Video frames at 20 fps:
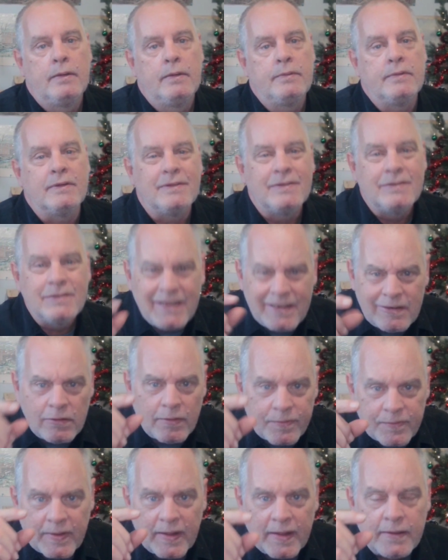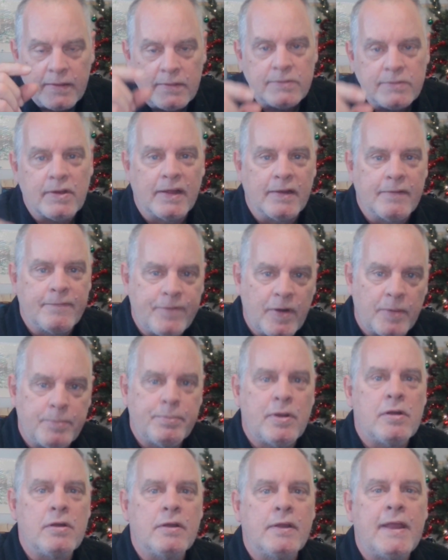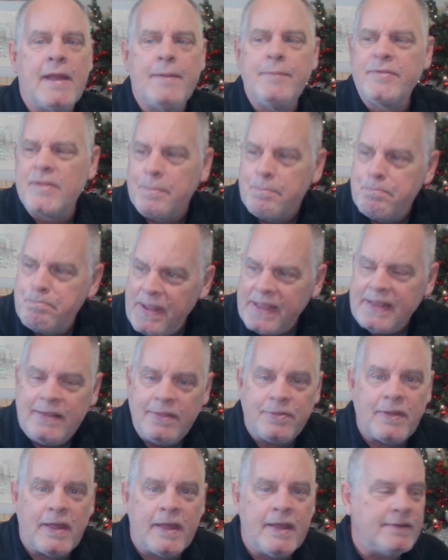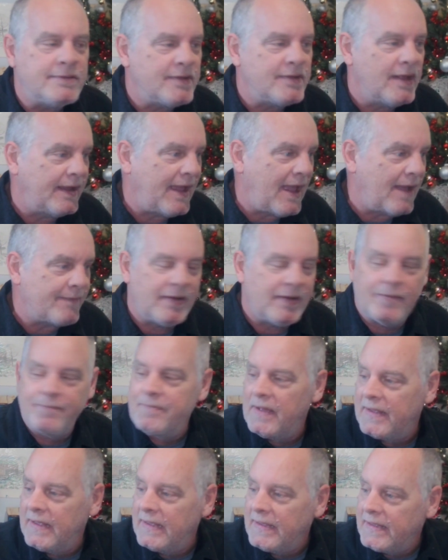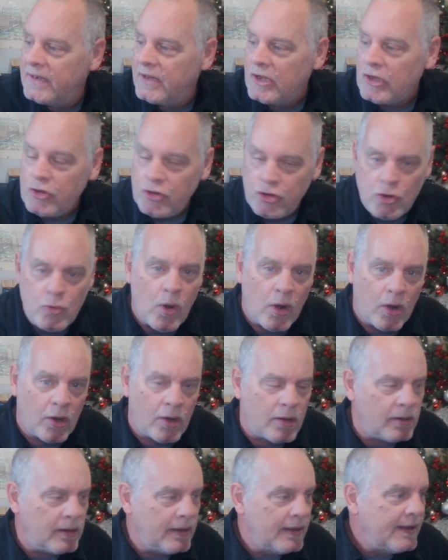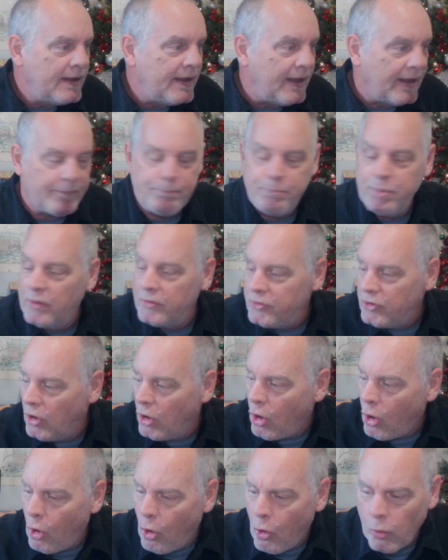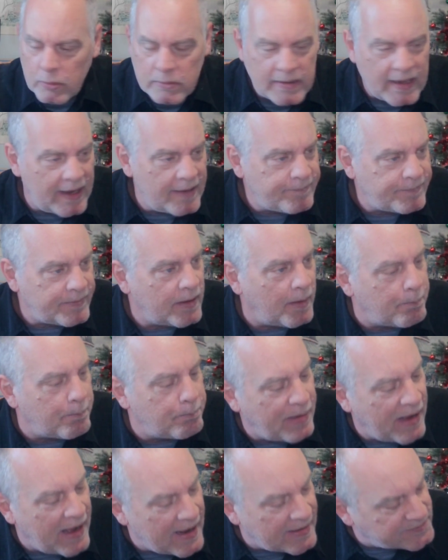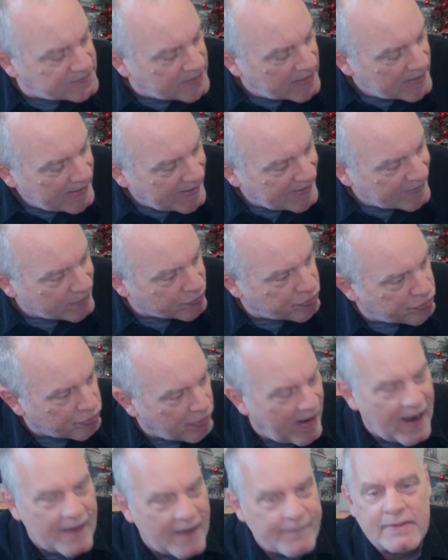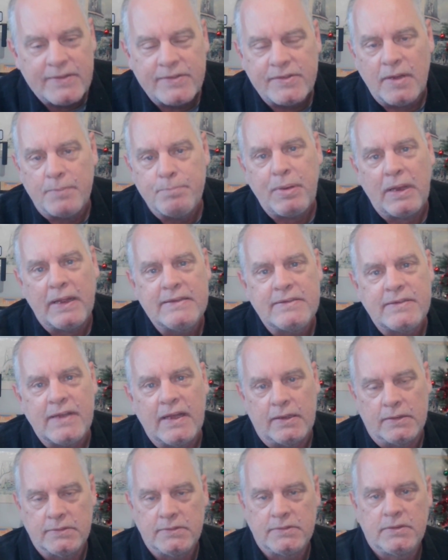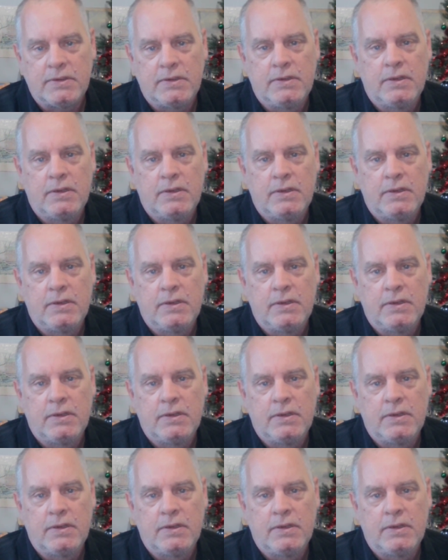The little things like football games, the big things like having to fucking get a U-Haul and put your whole life in a box and drive it someplace else.